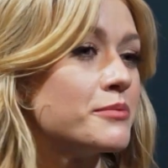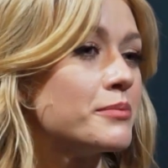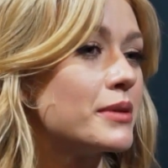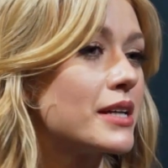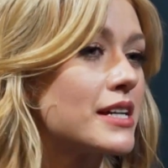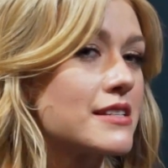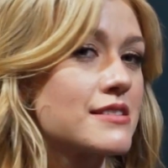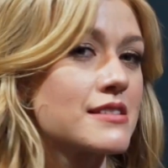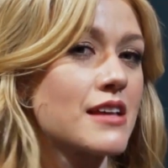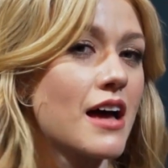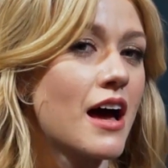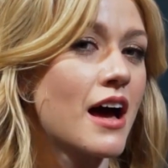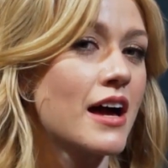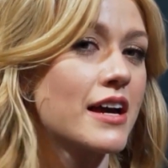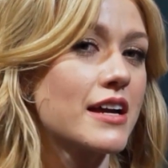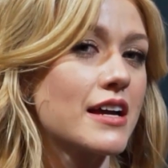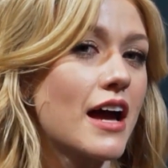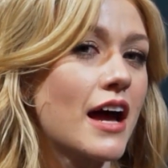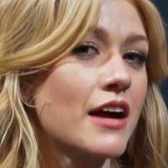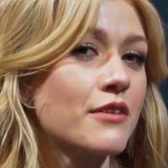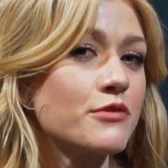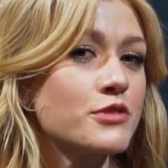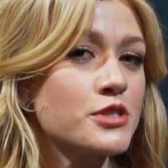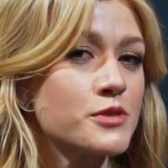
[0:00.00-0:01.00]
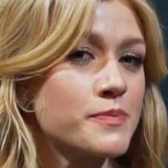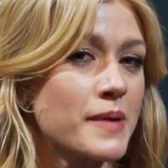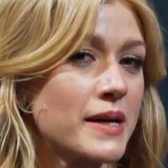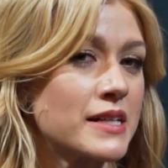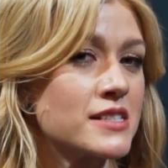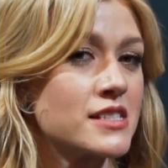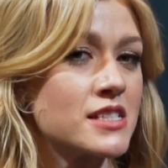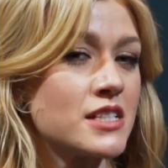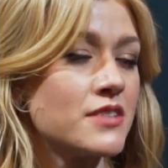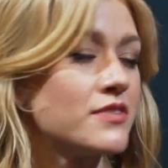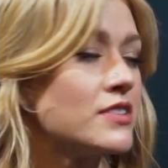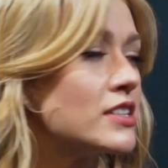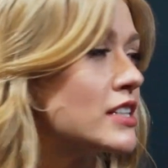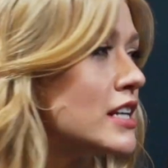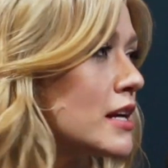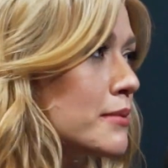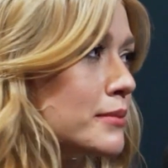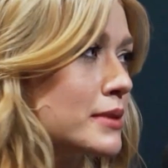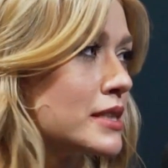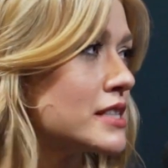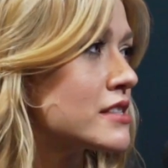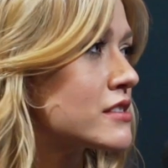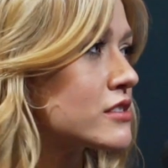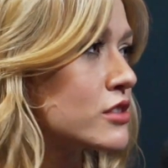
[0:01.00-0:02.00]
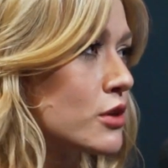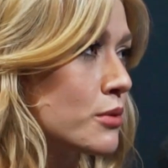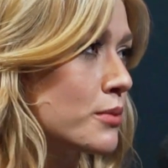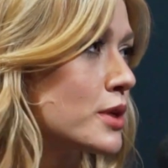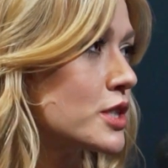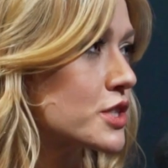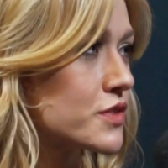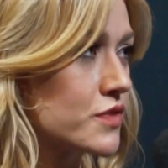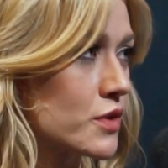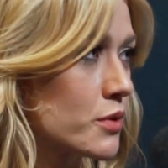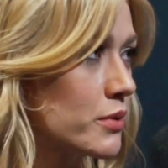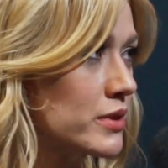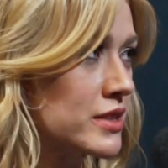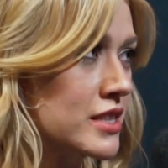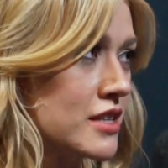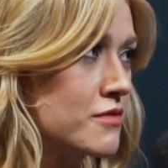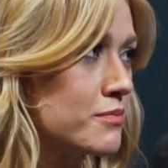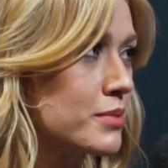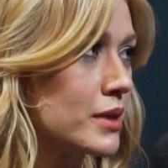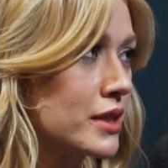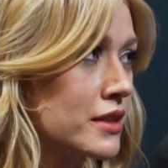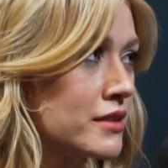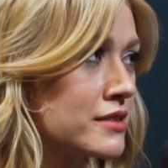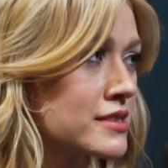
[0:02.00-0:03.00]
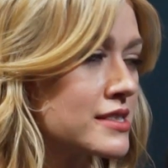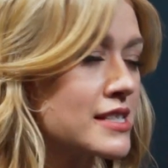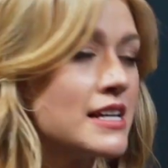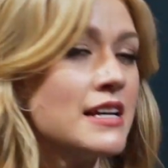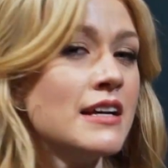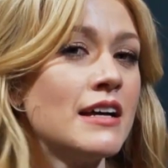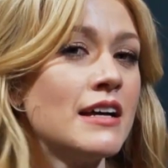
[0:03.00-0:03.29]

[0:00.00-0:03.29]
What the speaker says: Because I respect Stephen and Emily so much for what they built.